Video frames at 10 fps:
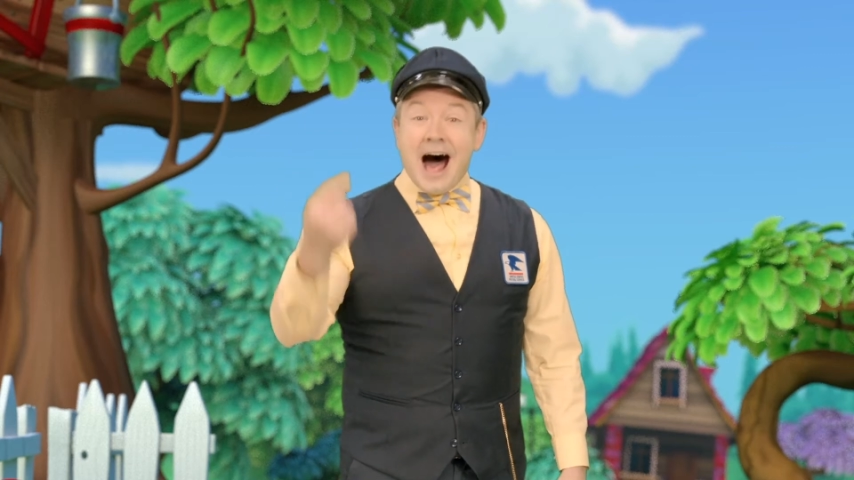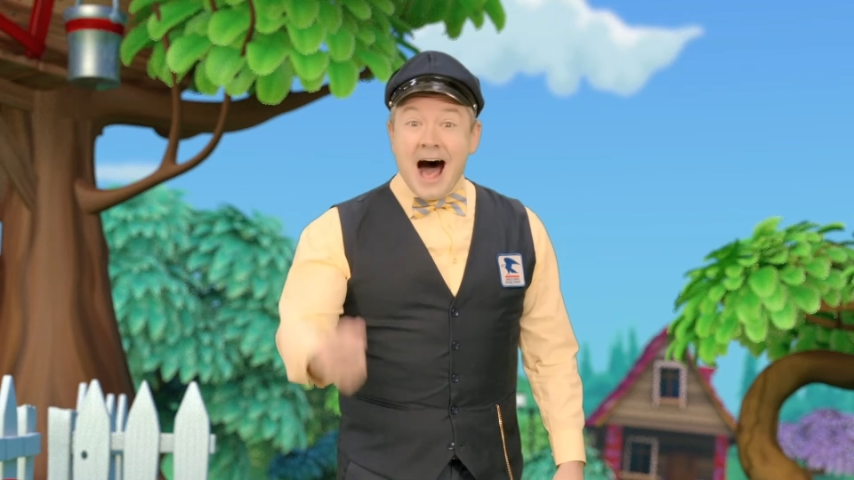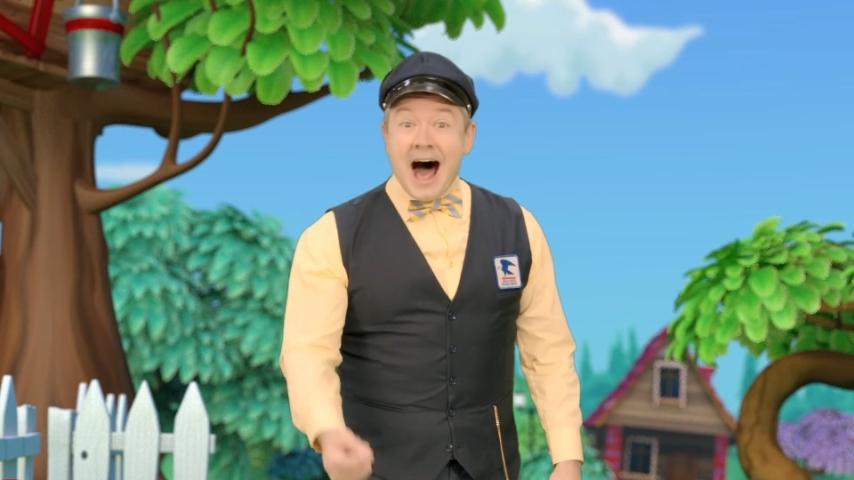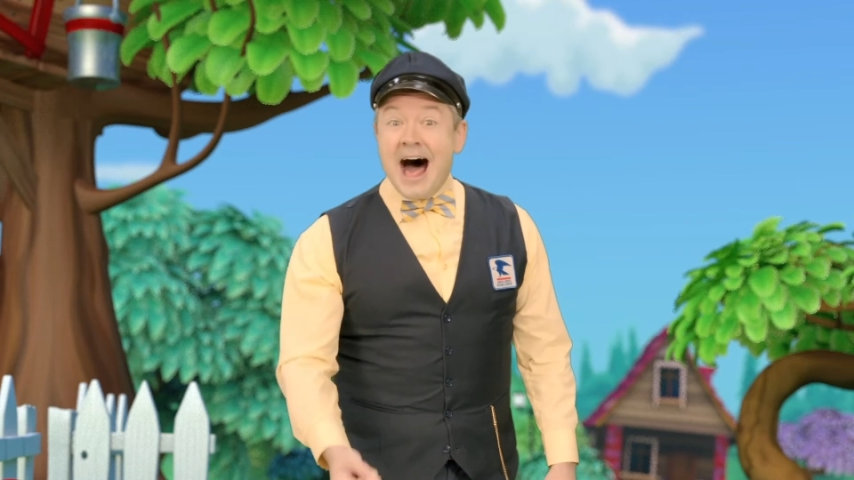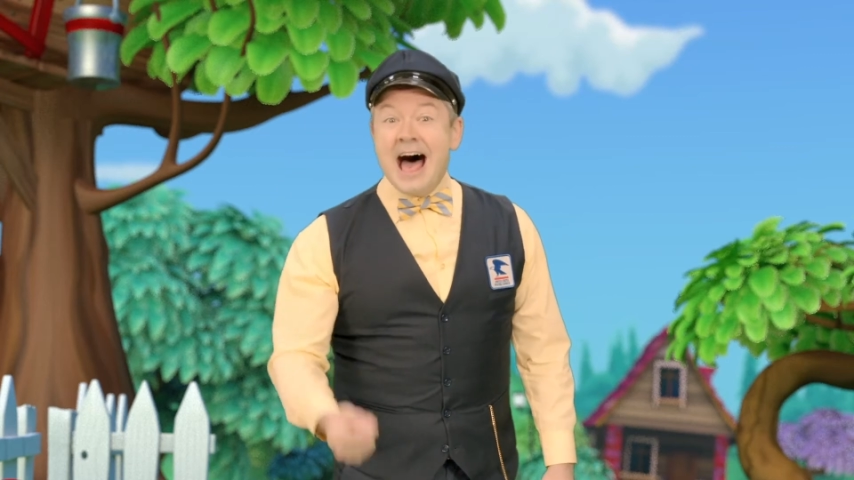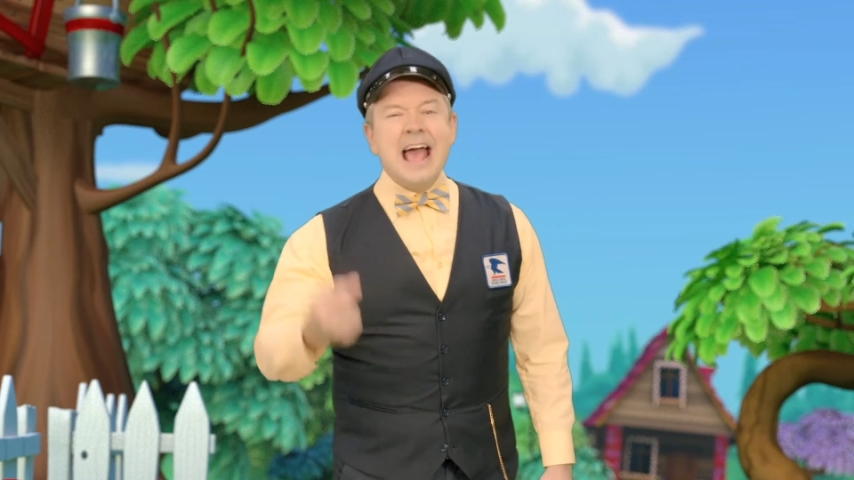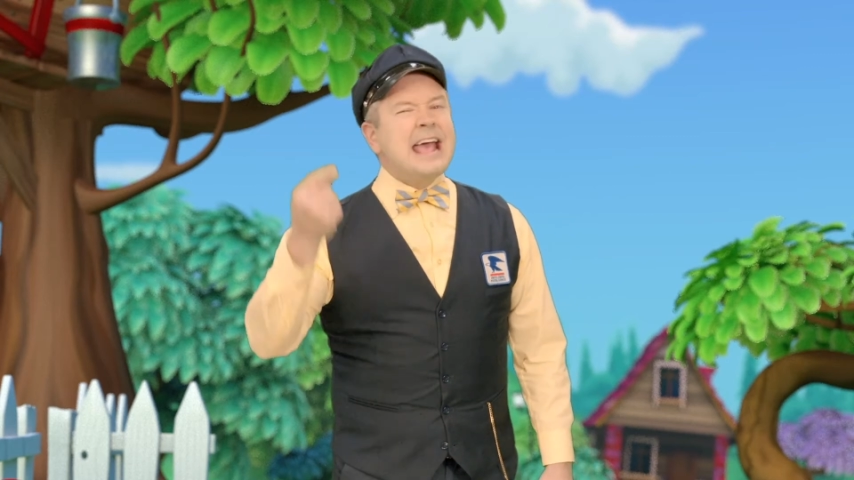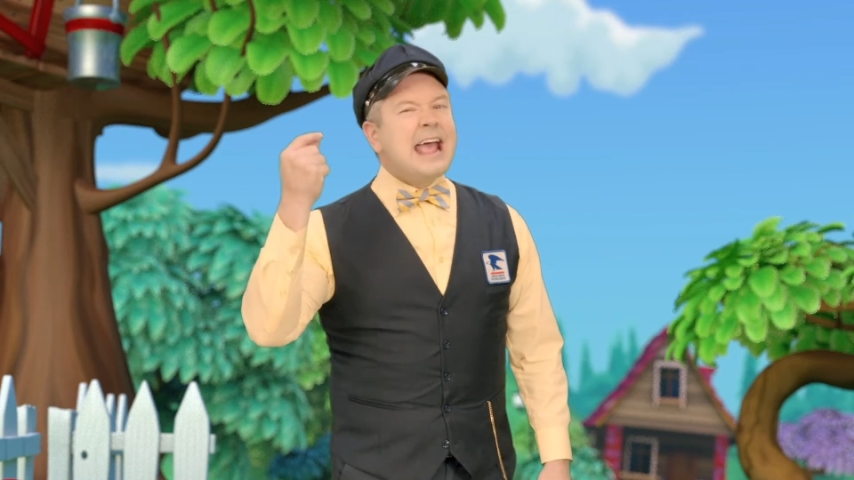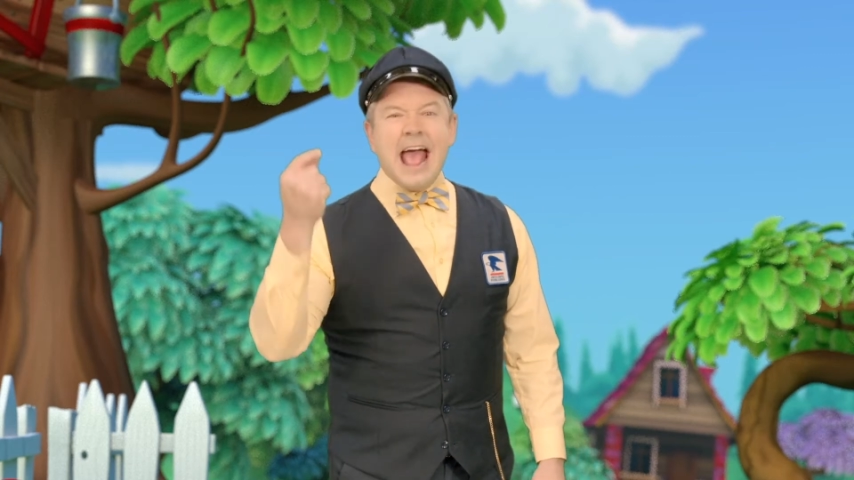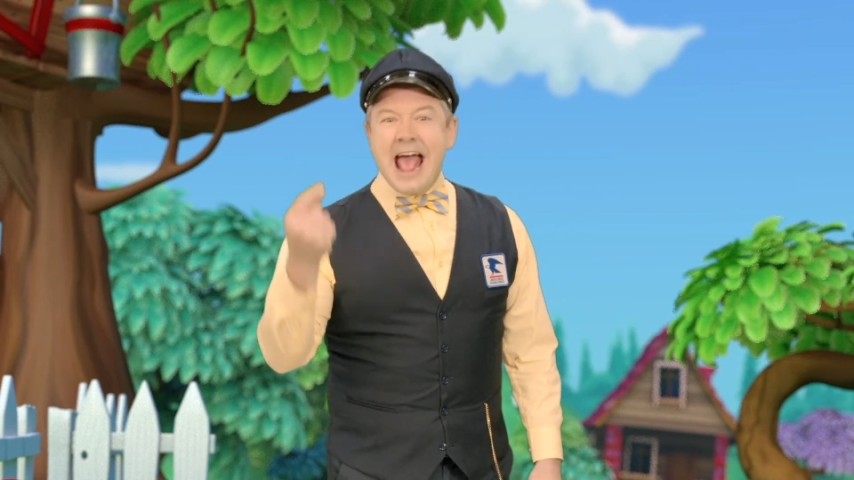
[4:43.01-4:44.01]

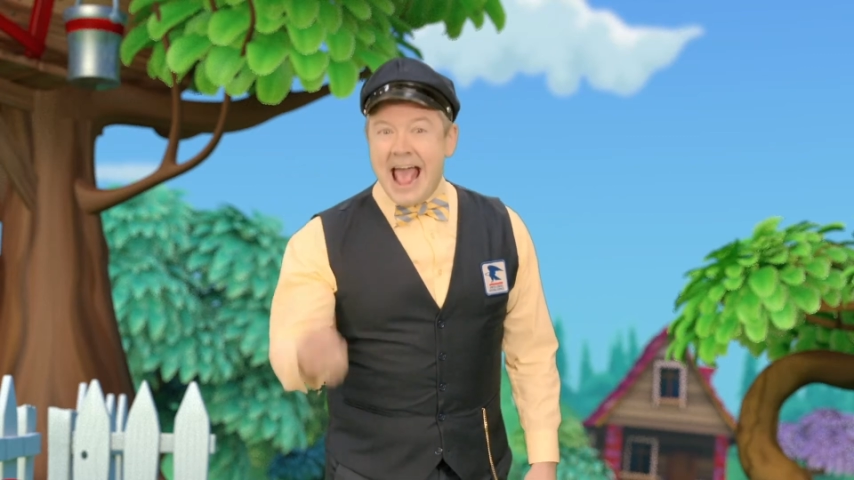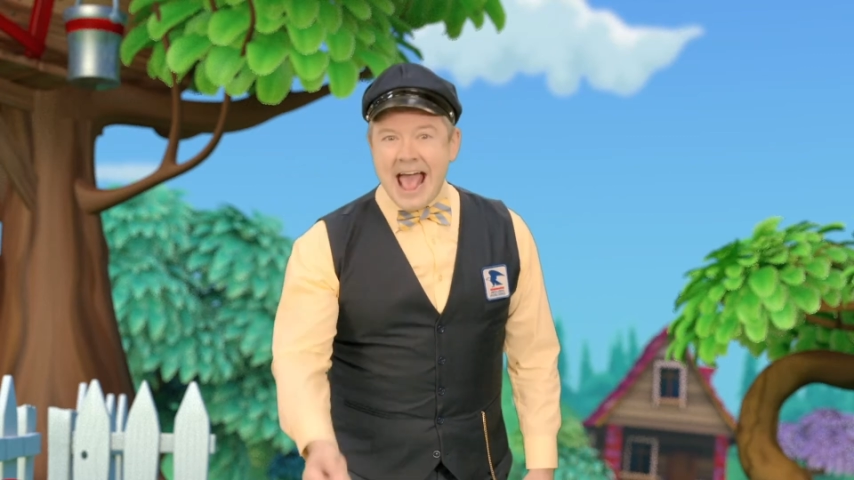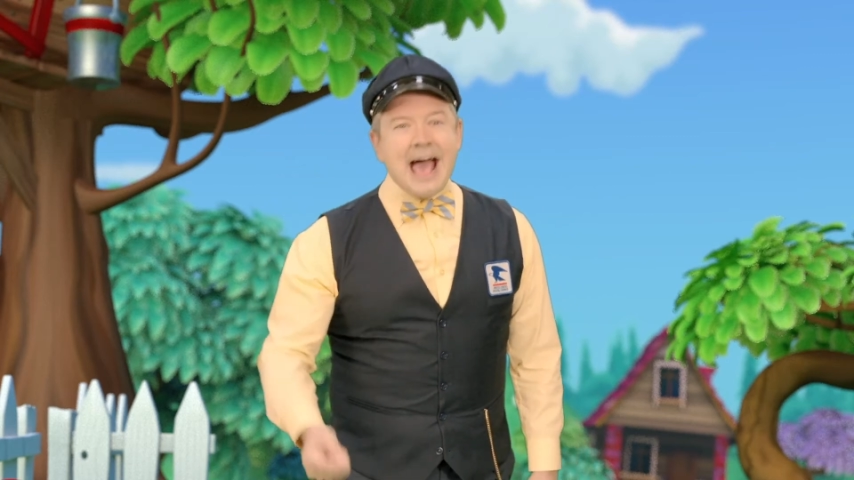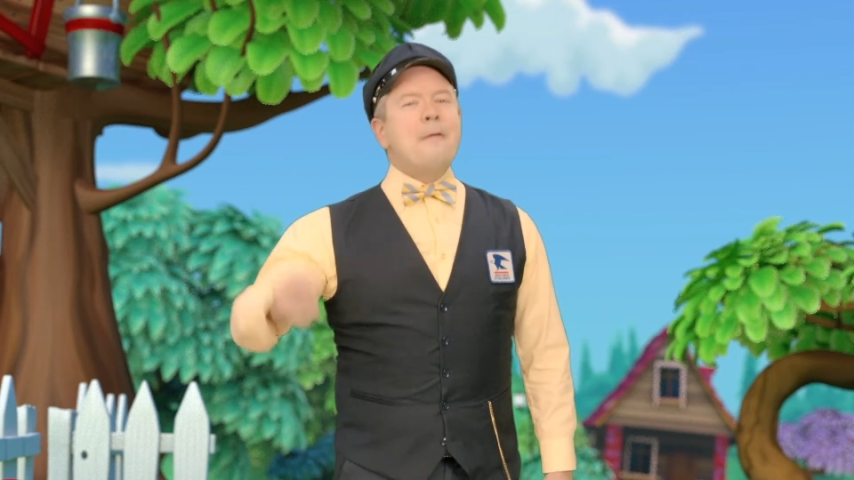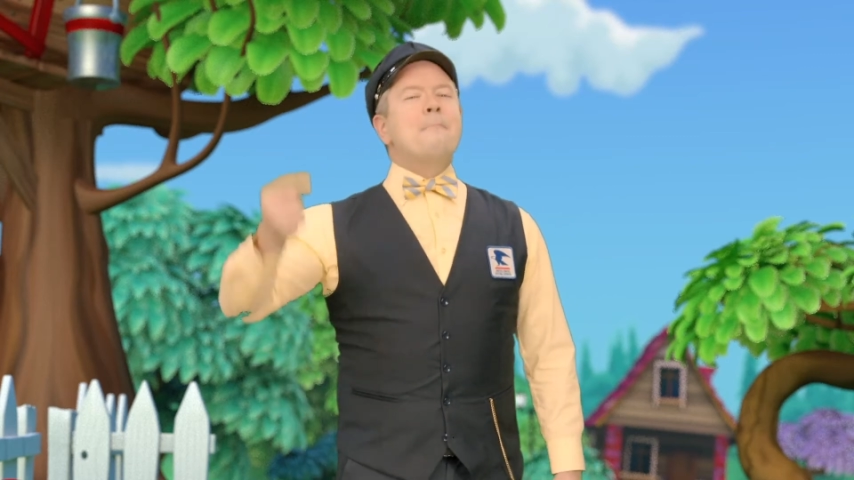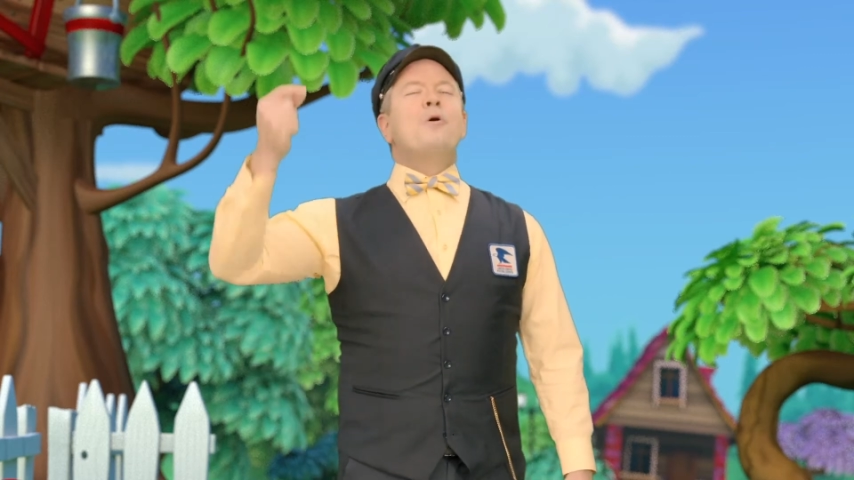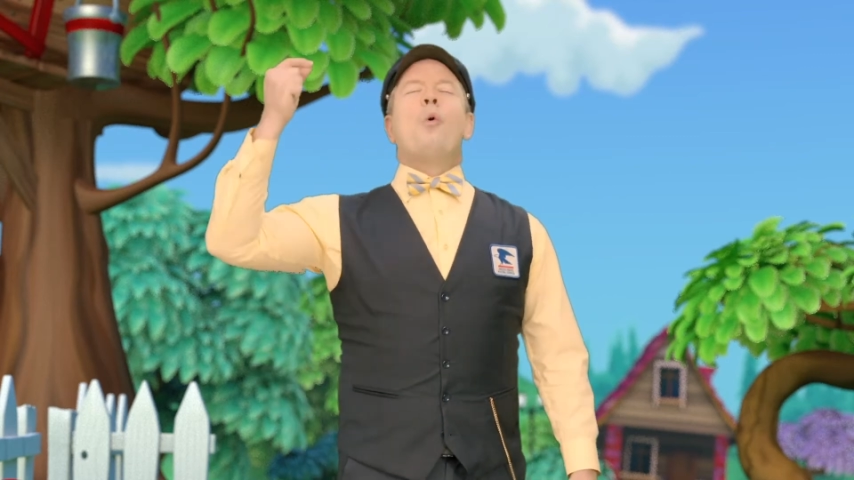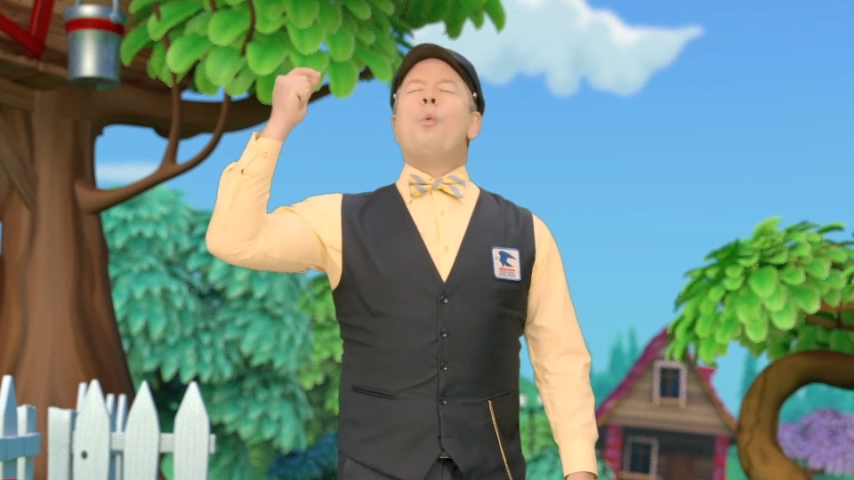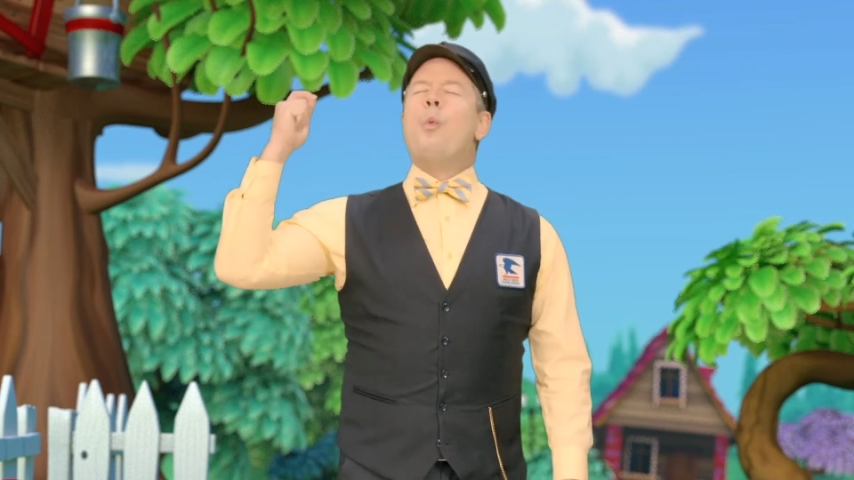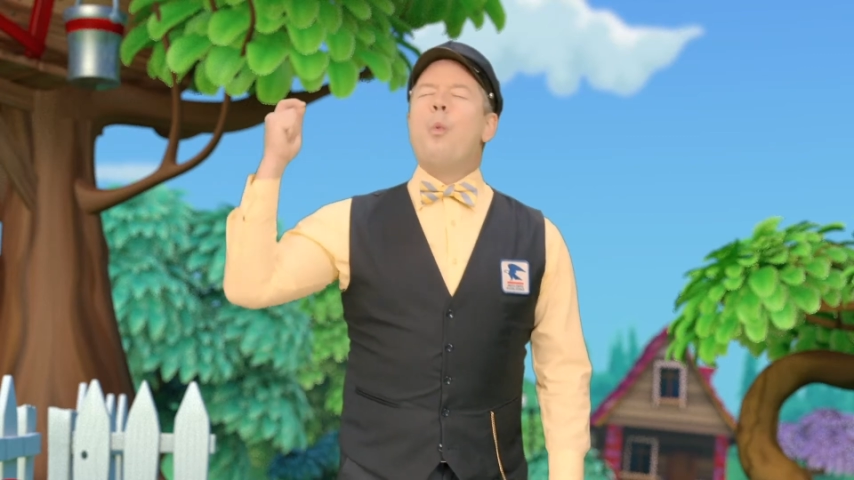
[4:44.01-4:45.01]
I
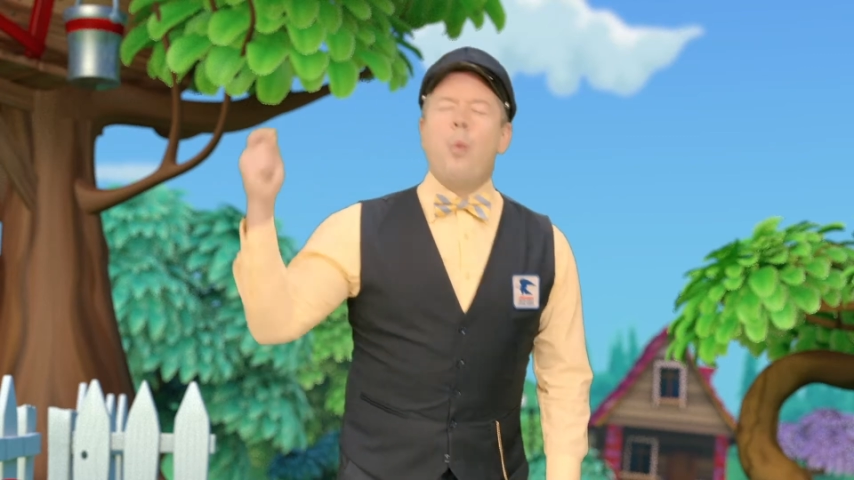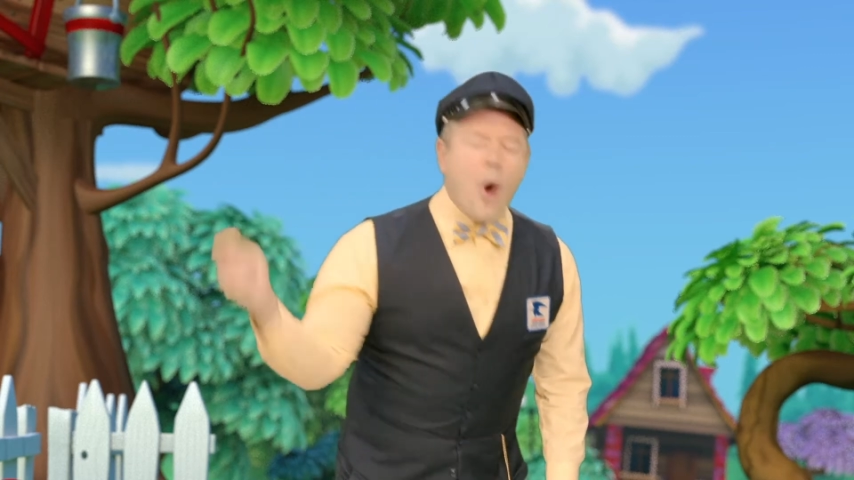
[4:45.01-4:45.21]
am